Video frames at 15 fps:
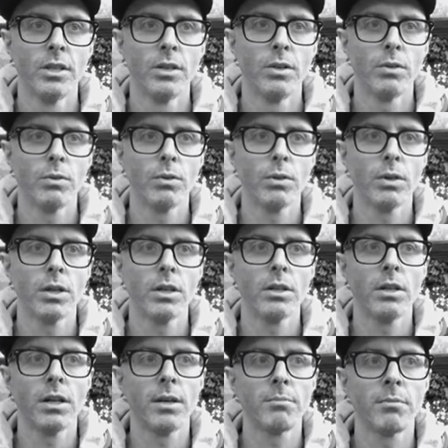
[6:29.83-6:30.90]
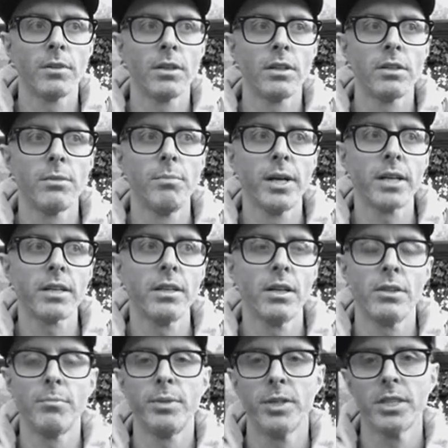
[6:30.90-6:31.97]
well, I'm gonna make another
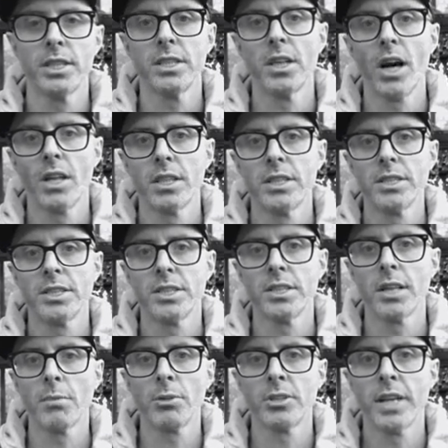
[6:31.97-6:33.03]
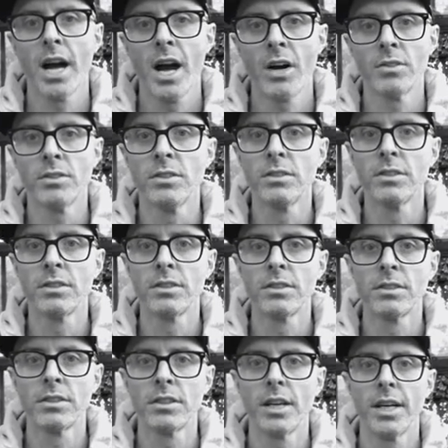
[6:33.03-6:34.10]
$1 billion and double down
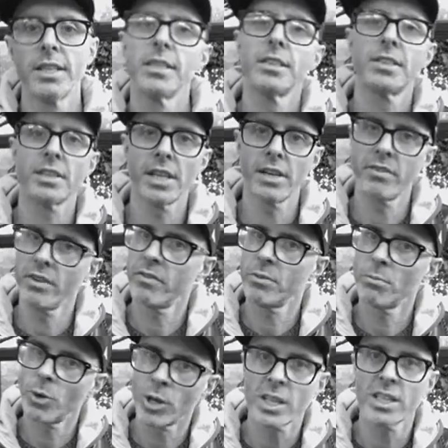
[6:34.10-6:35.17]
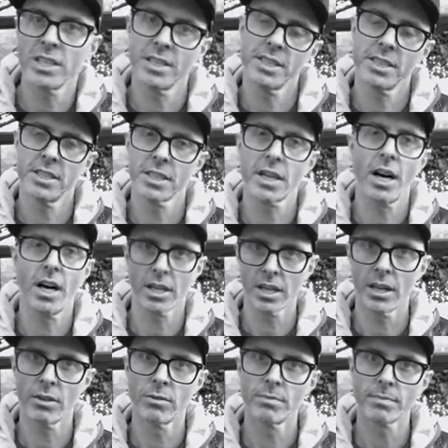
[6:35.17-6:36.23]
and enslave even more kids in the
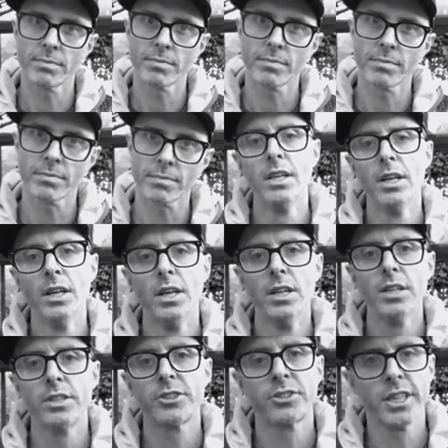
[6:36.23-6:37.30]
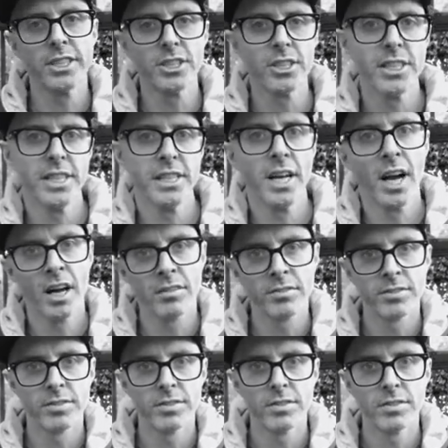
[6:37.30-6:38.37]
Congo. Strangely enough,
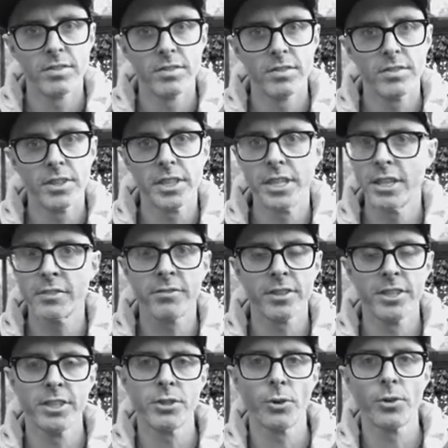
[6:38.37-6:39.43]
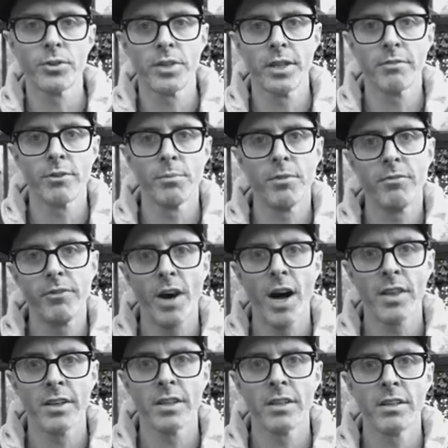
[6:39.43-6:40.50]
the cure for this whole thing from the
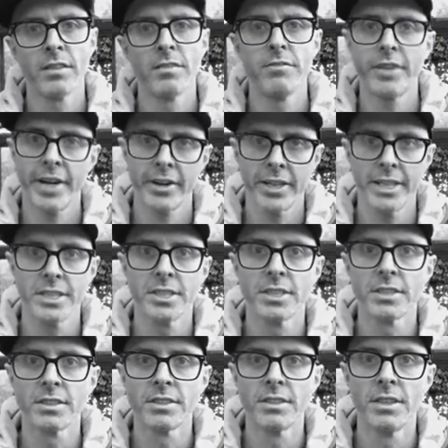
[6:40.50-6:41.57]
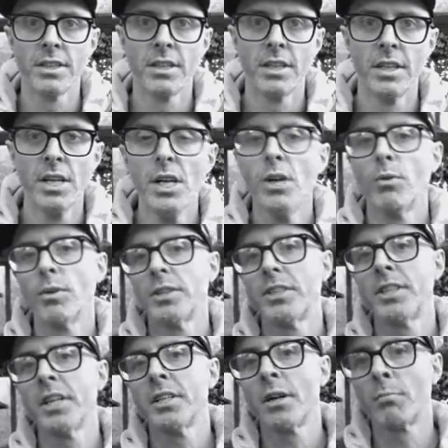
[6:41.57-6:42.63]
father varies. What
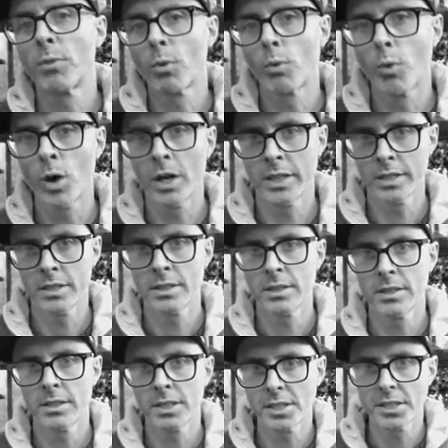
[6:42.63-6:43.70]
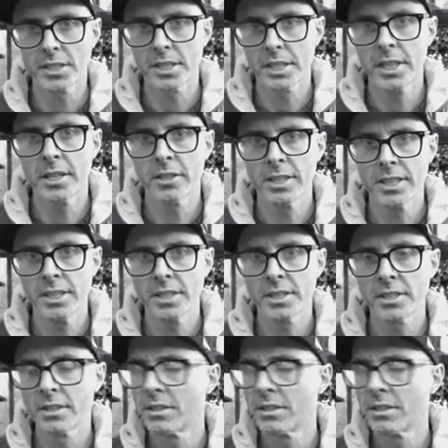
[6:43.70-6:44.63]
son number one needs to hear is,